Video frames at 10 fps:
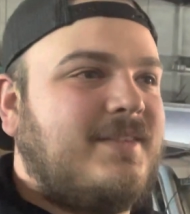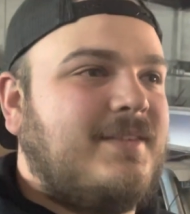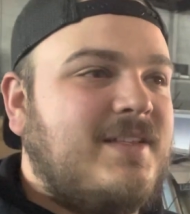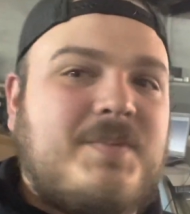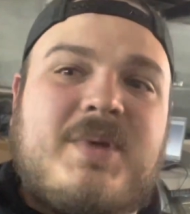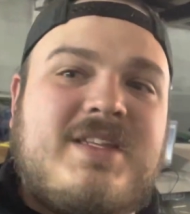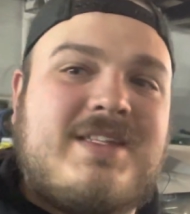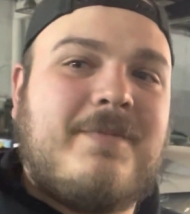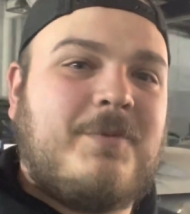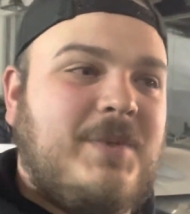That's a big
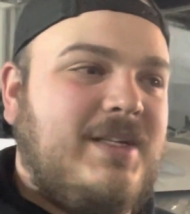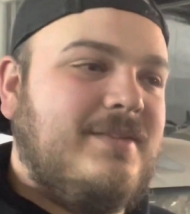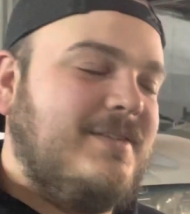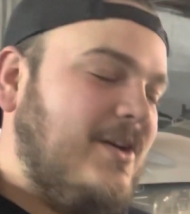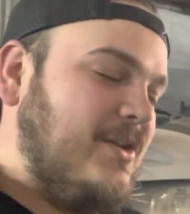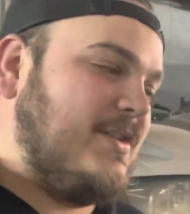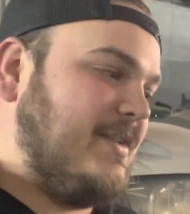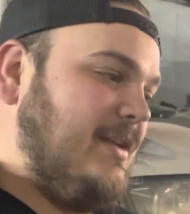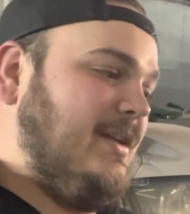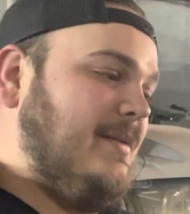step for me, honestly.